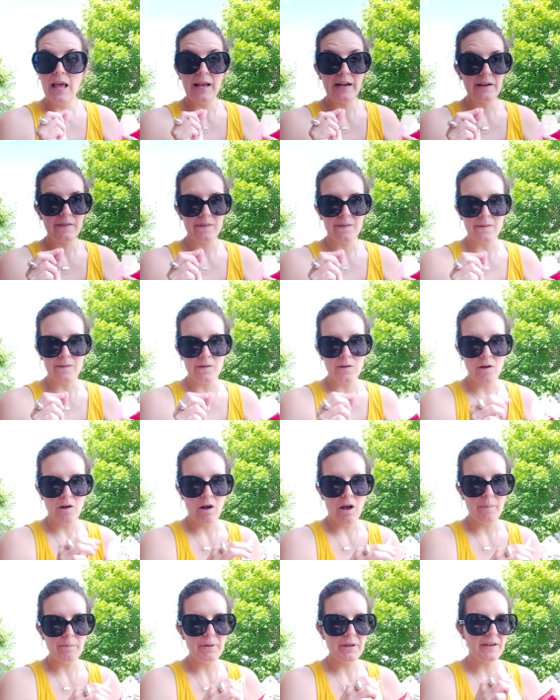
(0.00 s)
and it's
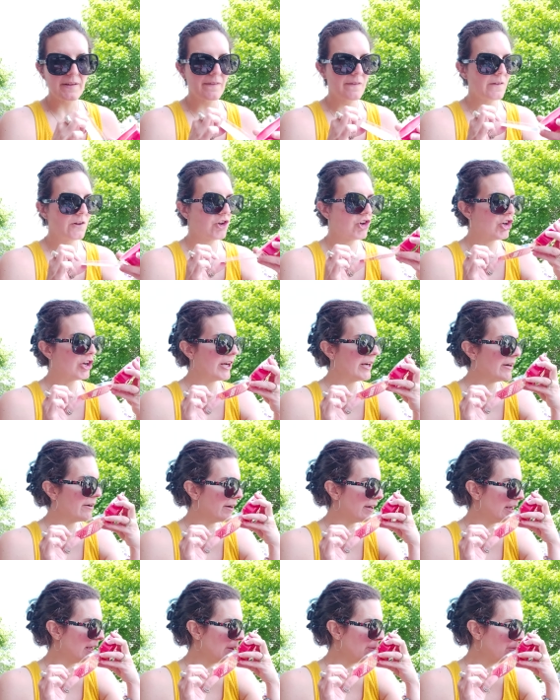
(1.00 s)
not because the
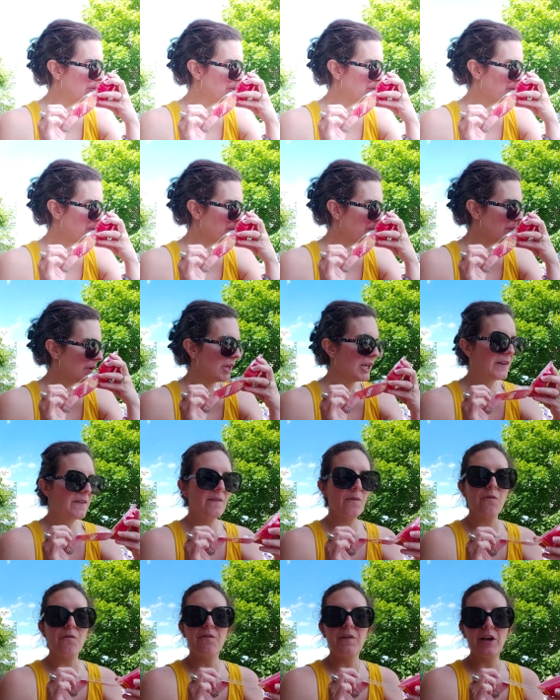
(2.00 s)
cherry,
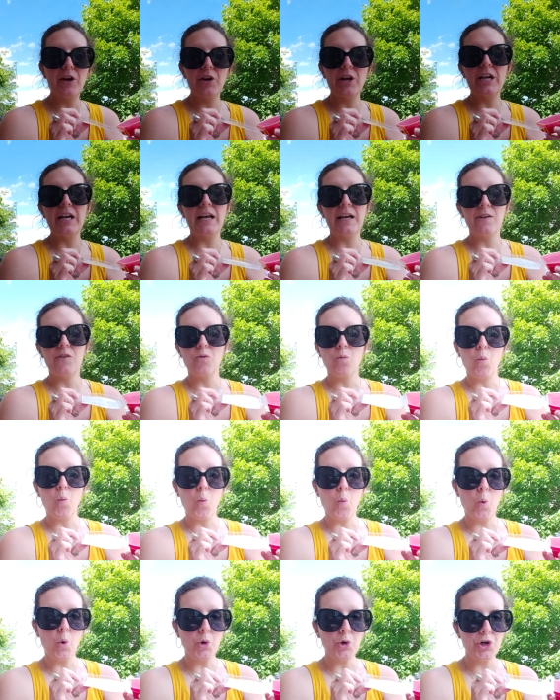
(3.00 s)
it's a very nice
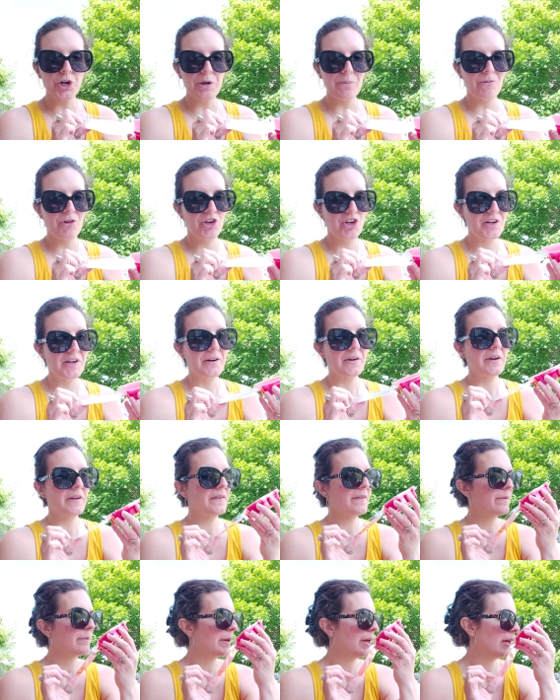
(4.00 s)
warm cherry
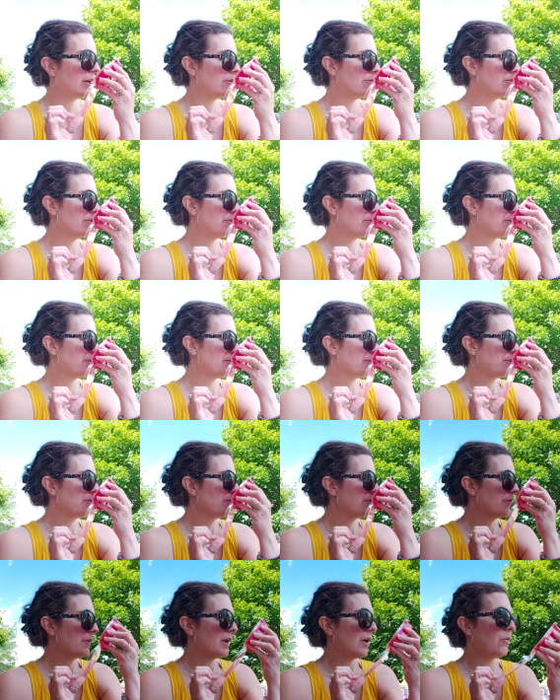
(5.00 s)
smell
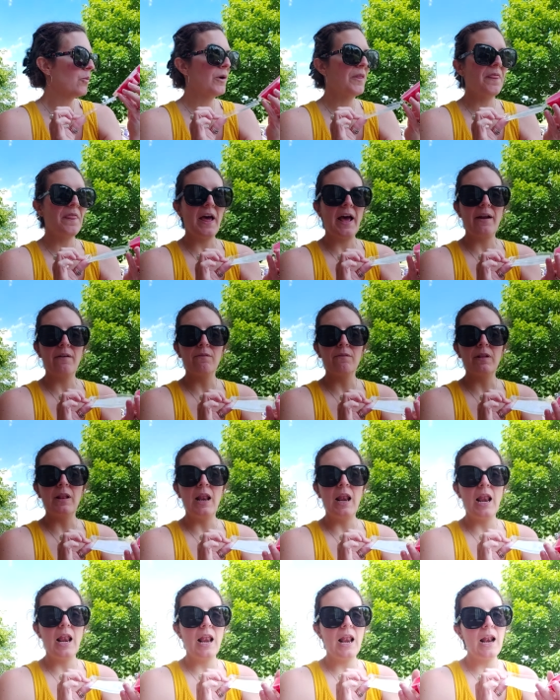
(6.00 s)
with that
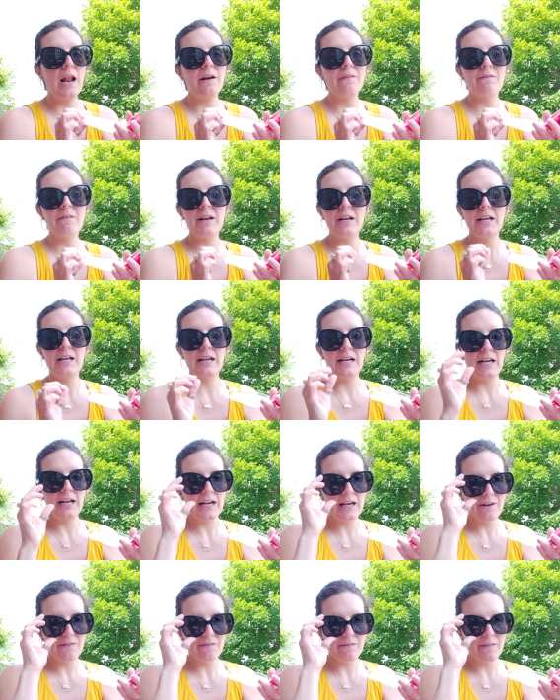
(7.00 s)
lovely,
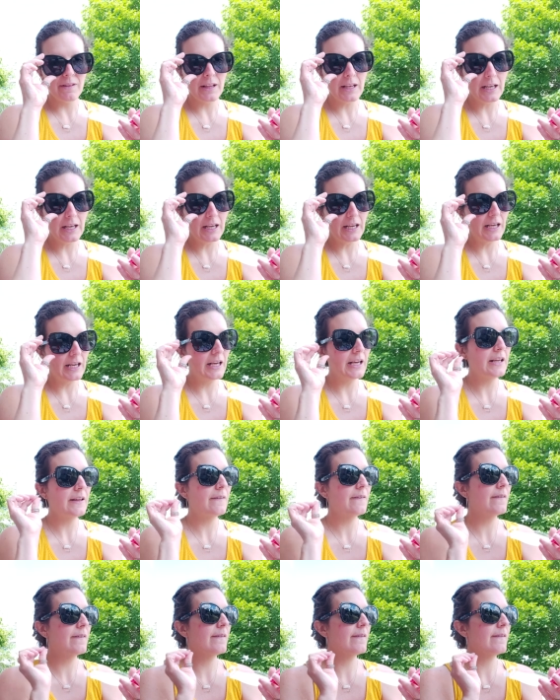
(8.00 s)
lovely
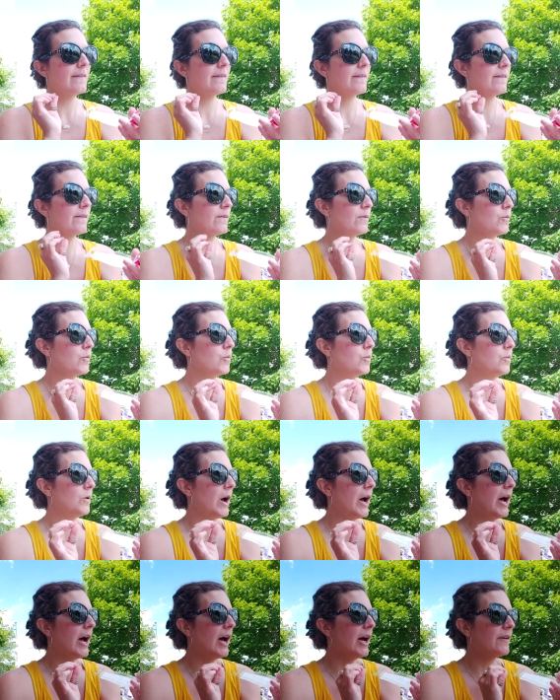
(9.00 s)

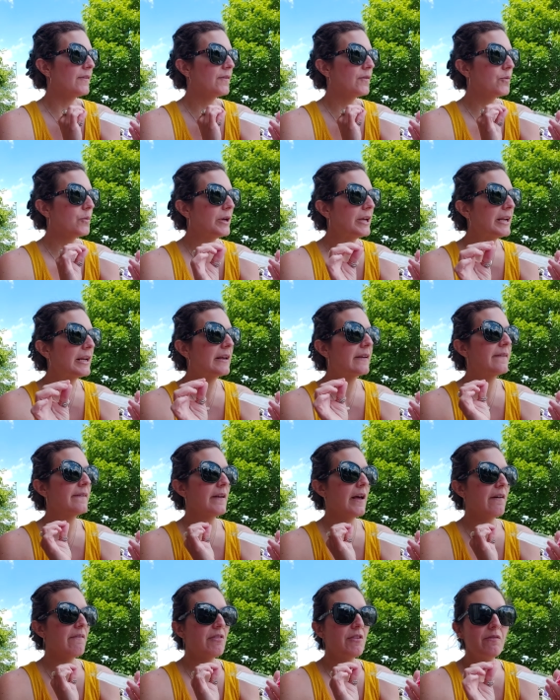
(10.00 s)
uh, sweetness
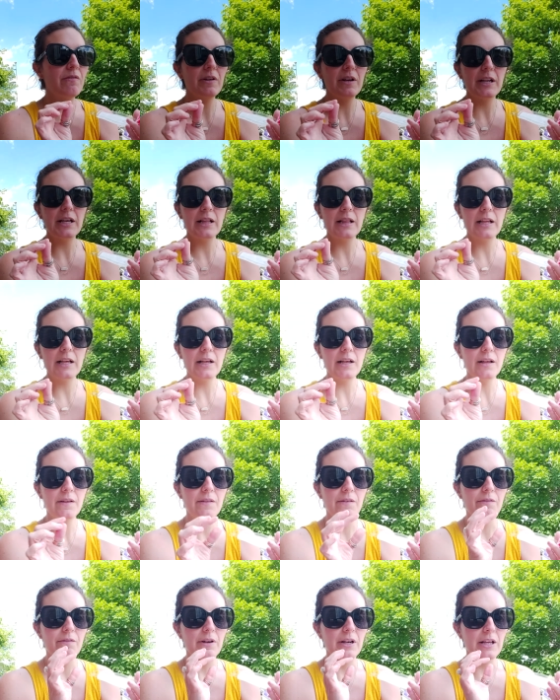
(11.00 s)
of the vanilla,
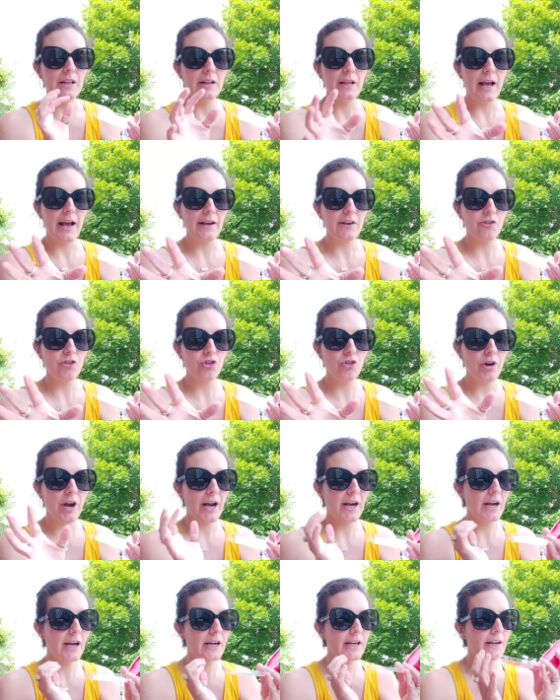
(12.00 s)
the vanilla
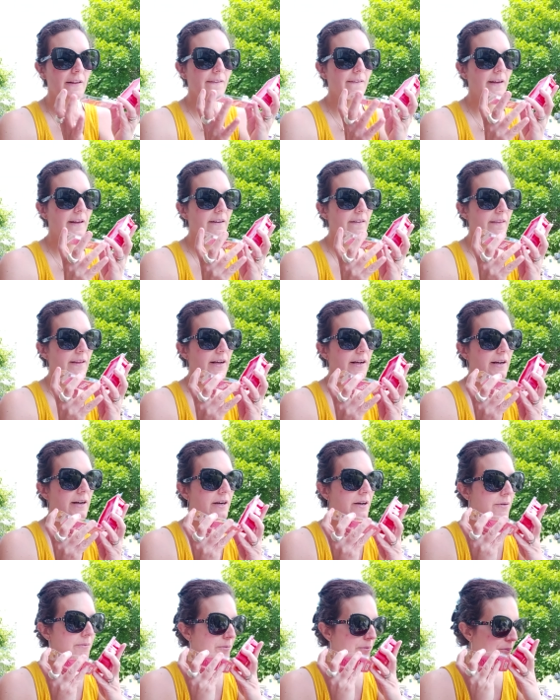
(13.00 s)
extract kind of scent
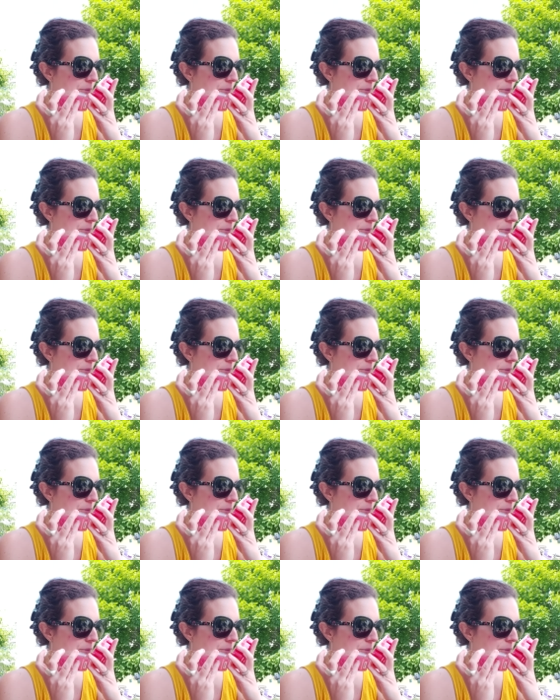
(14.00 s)
there.